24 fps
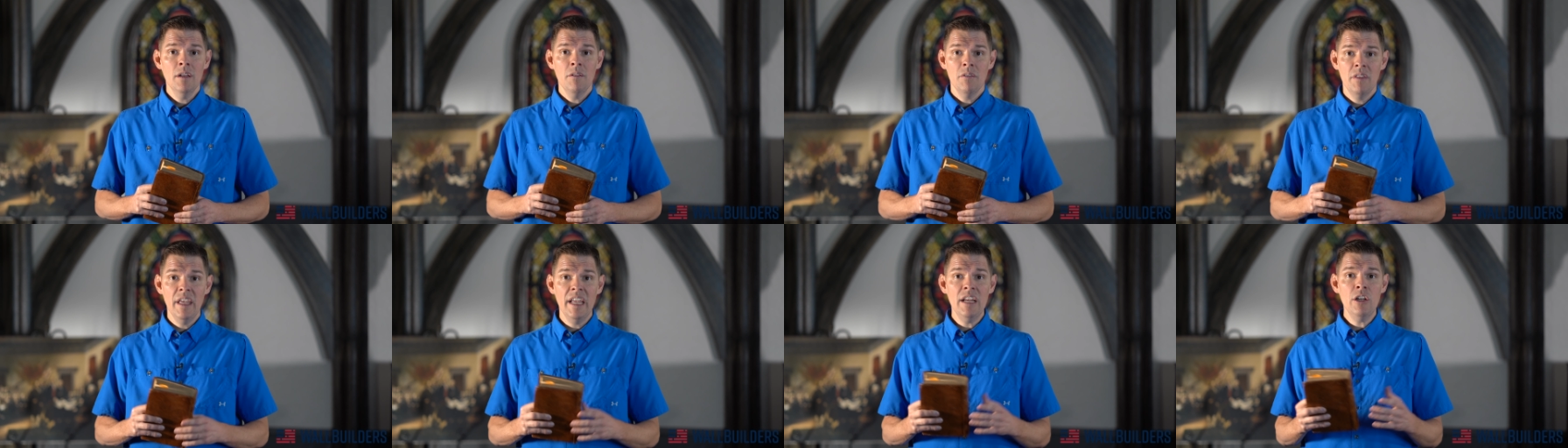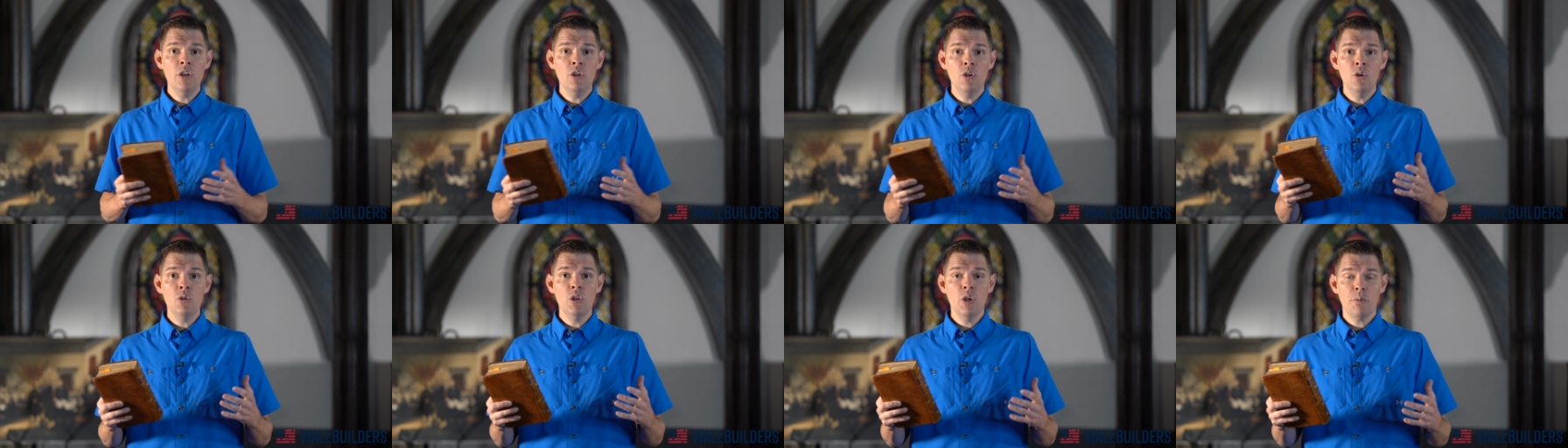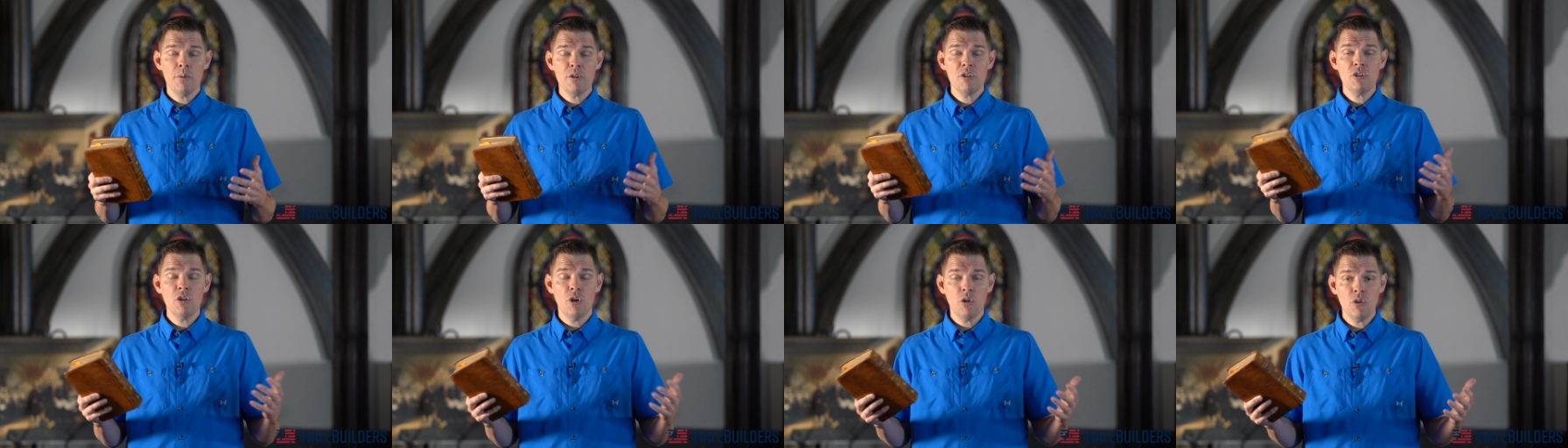They knew there
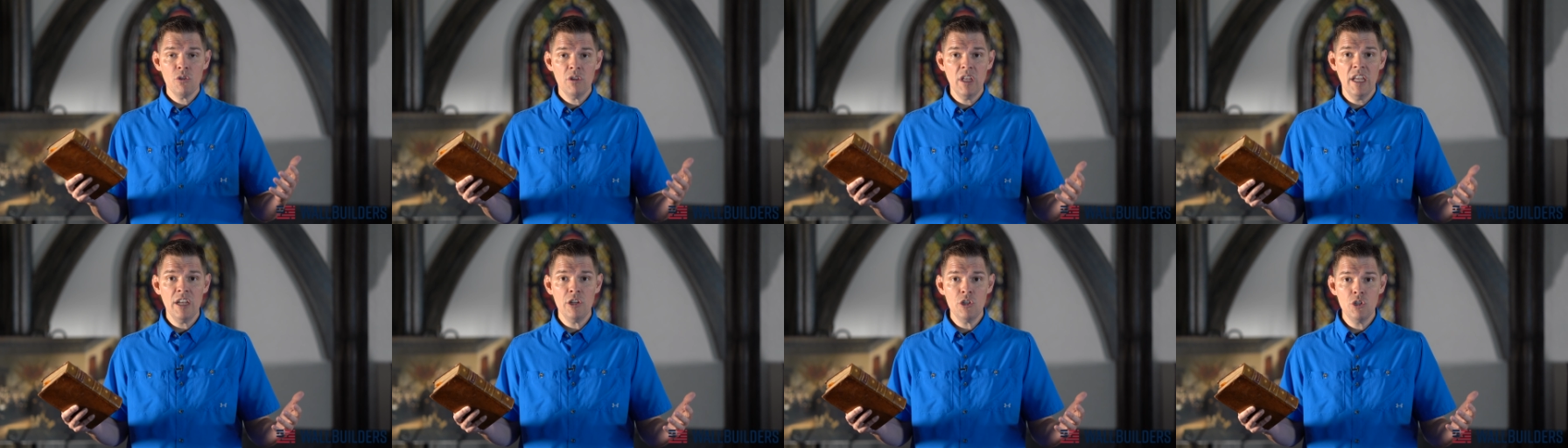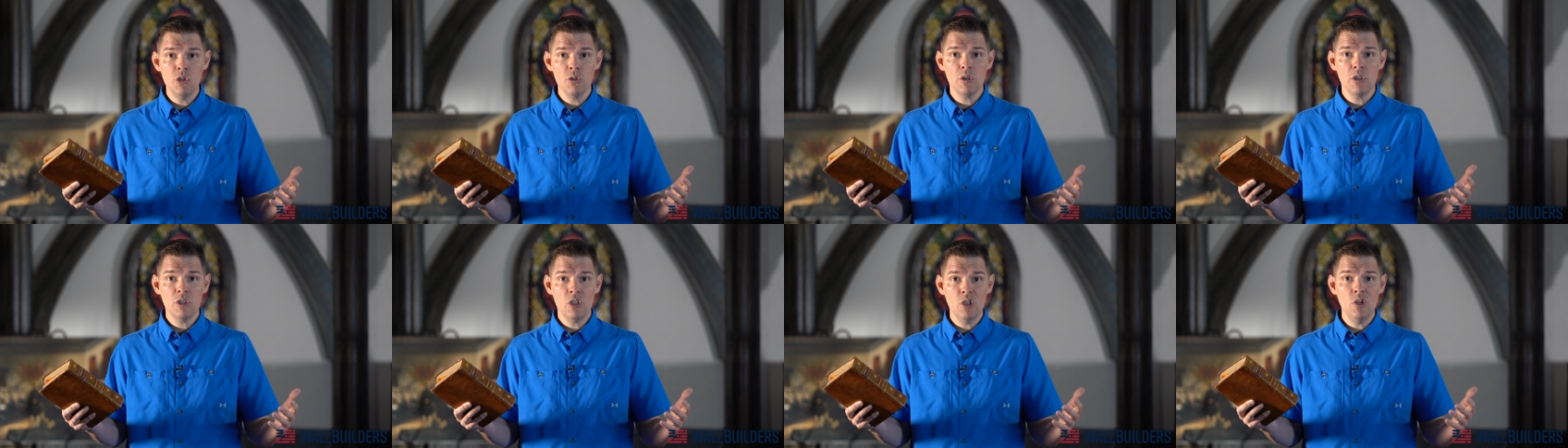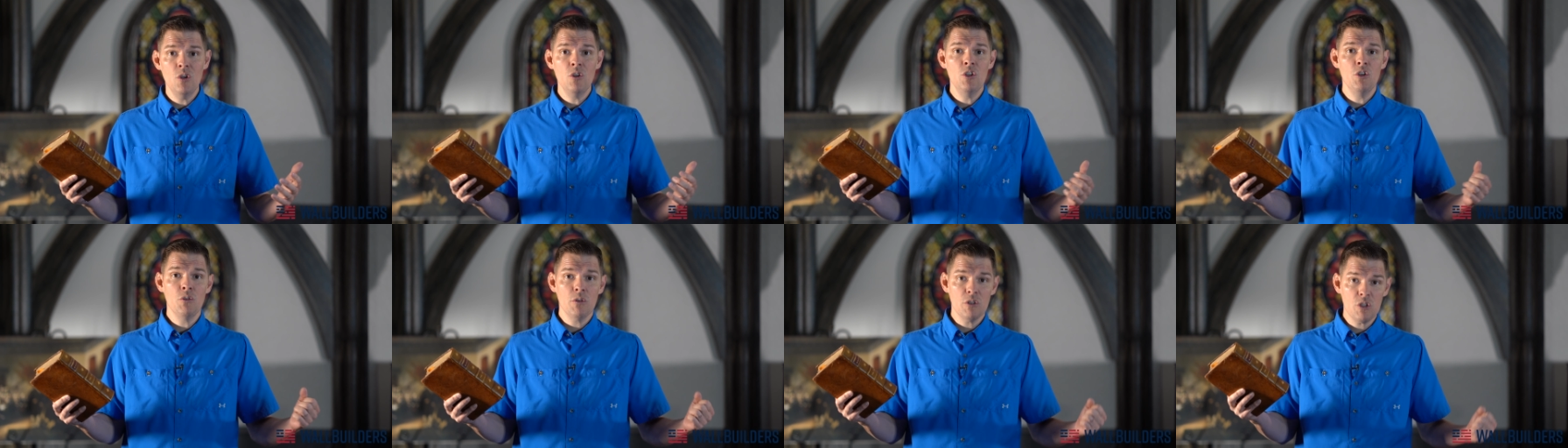were certain things you could
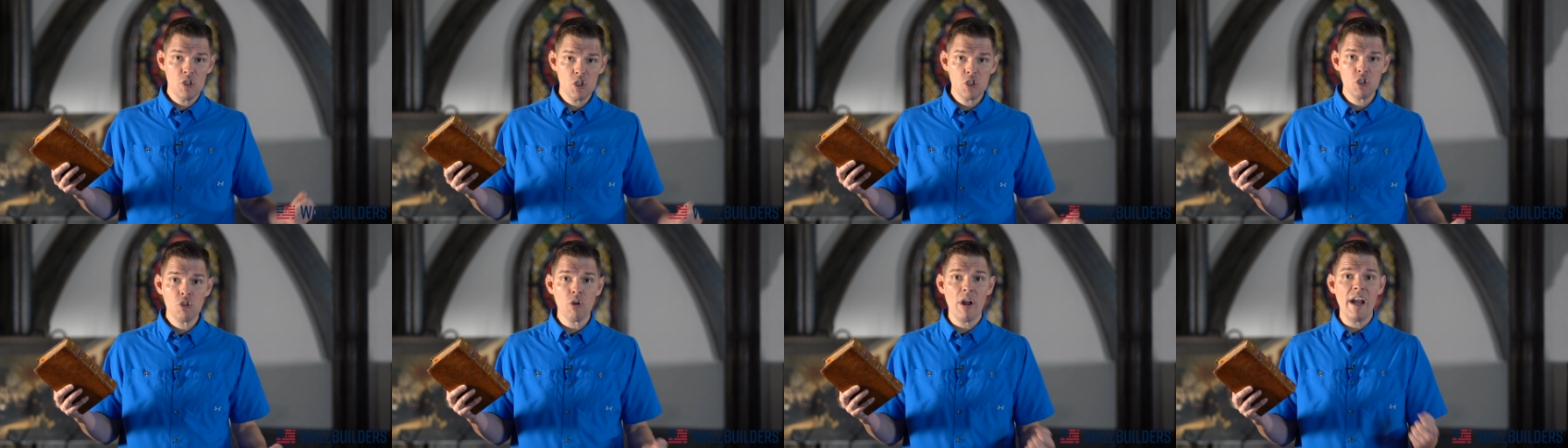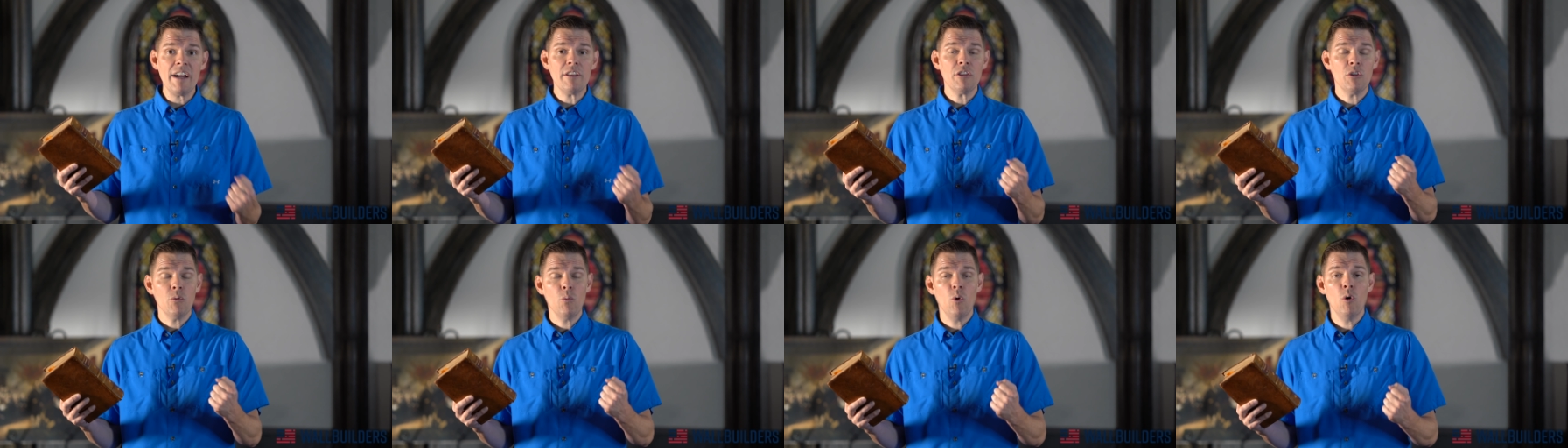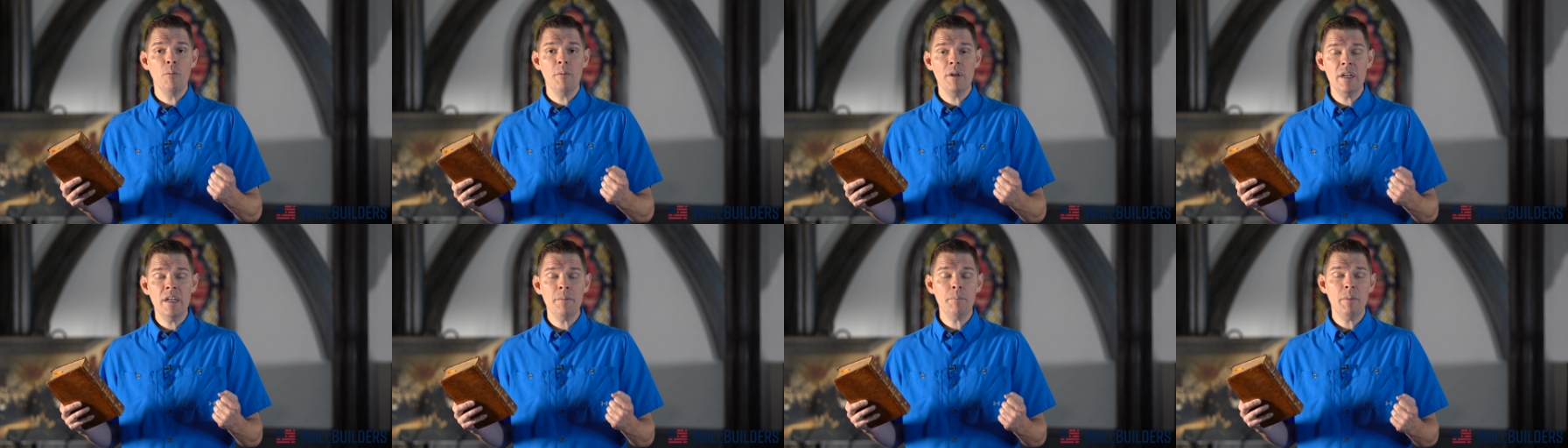do. You could strike the
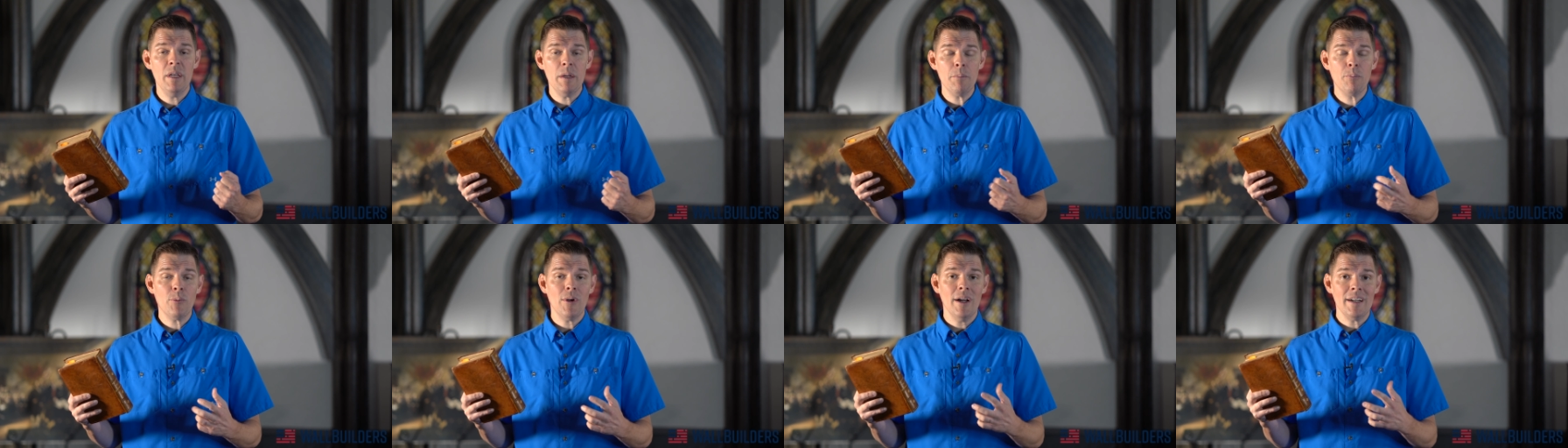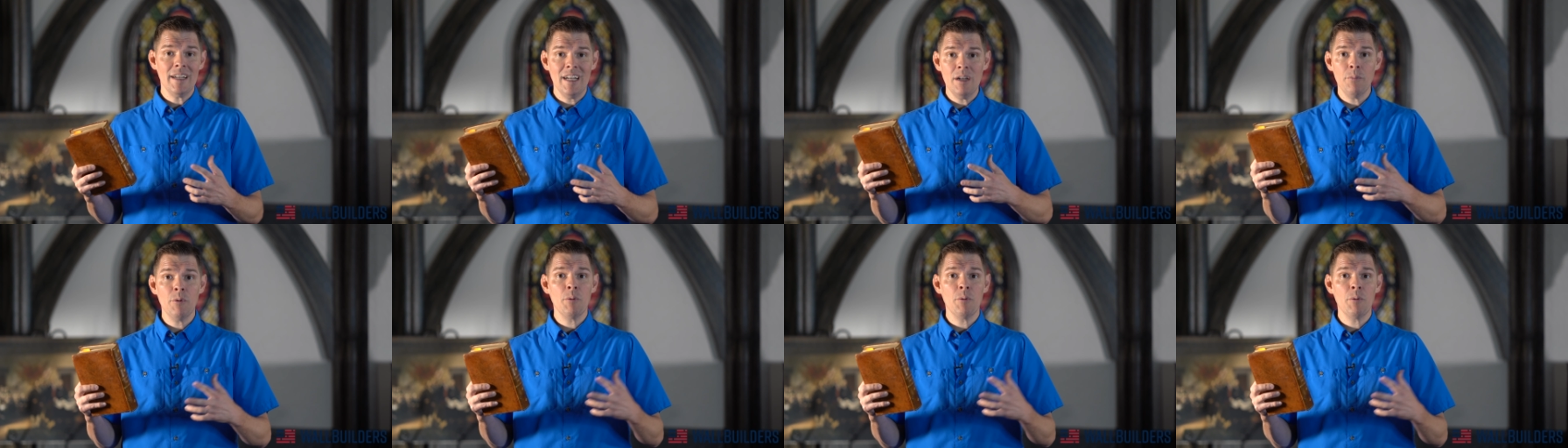woman being pregnant,